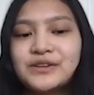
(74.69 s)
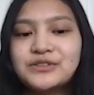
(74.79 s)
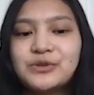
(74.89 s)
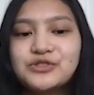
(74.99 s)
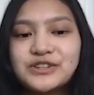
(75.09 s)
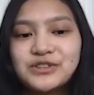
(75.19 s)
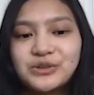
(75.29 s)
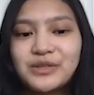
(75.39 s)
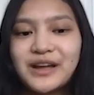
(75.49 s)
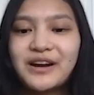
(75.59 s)
So just
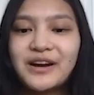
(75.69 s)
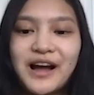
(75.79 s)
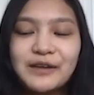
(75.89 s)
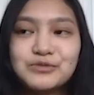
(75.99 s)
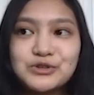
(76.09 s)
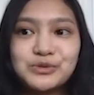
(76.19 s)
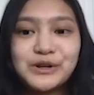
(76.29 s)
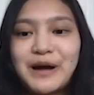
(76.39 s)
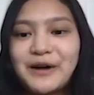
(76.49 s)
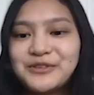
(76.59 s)
through there, I'm just
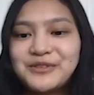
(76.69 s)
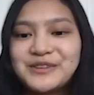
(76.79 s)
really proud